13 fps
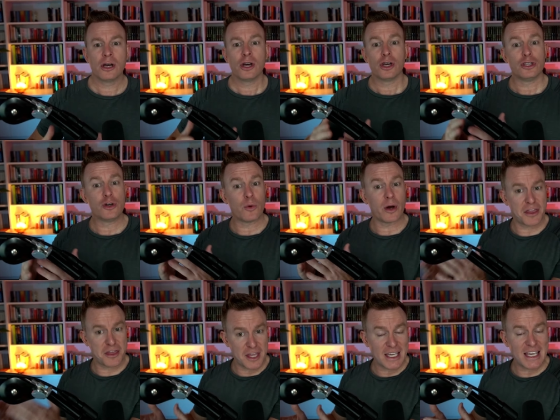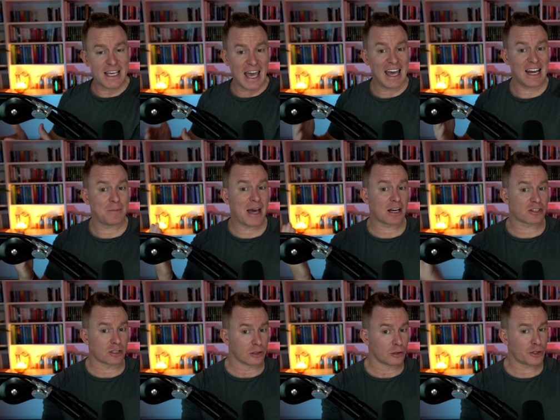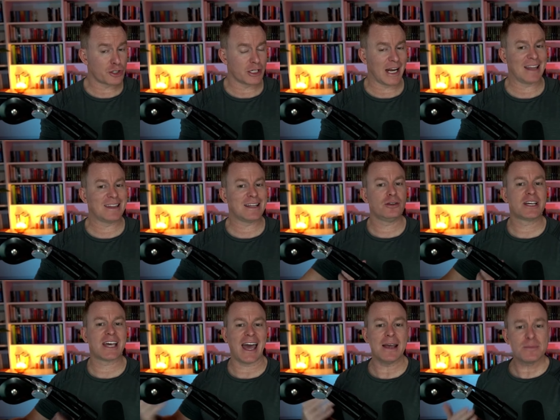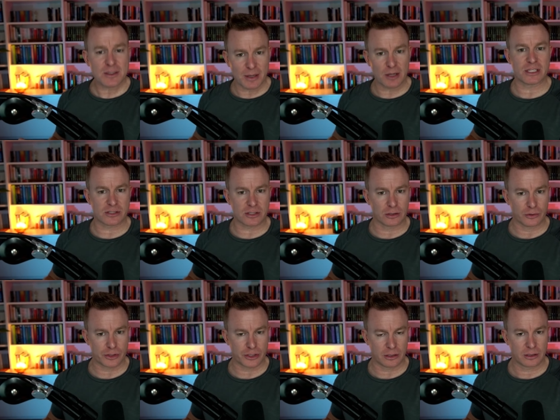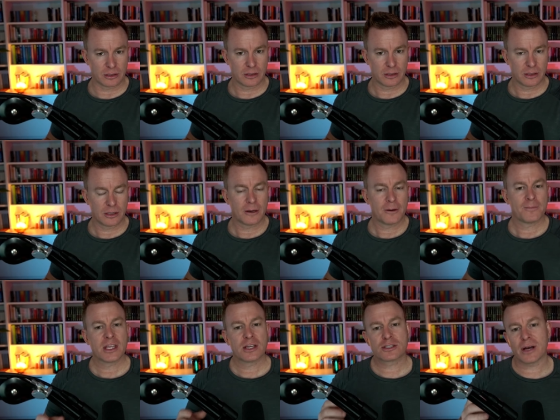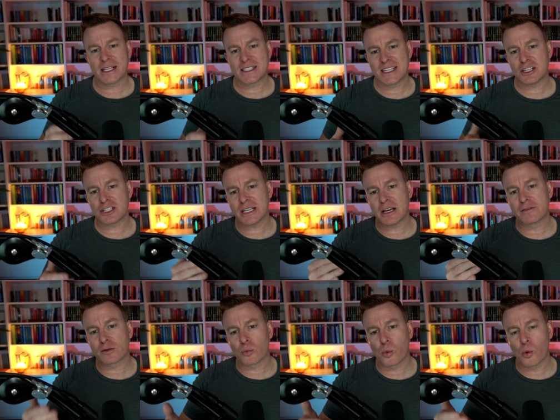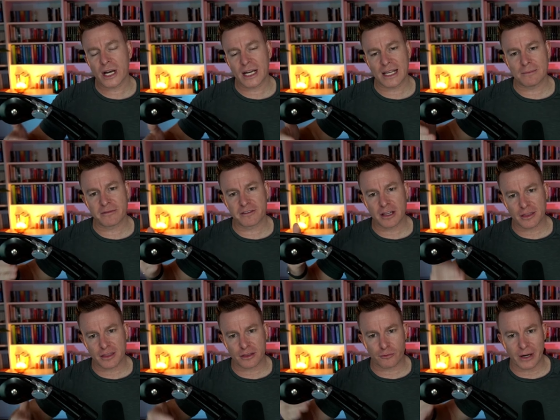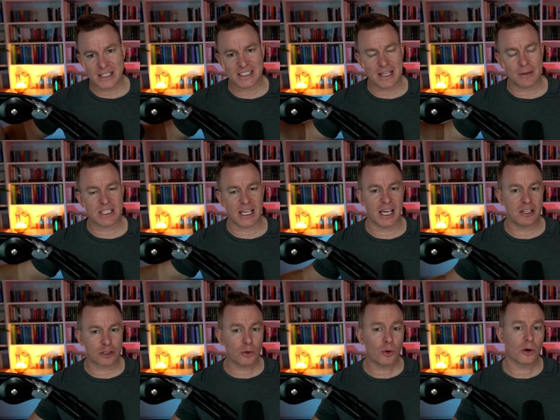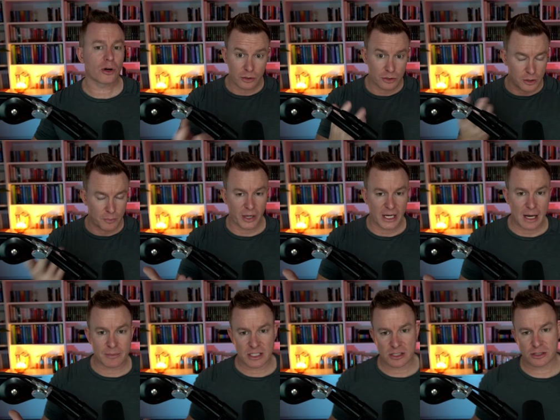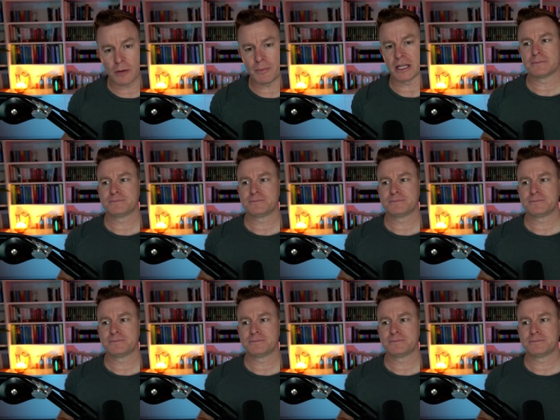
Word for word: You were thinking ahead about a solution and then you came to me with a solution. So I essentially have rewarded him for the 3 steps that he took to bring up this topic.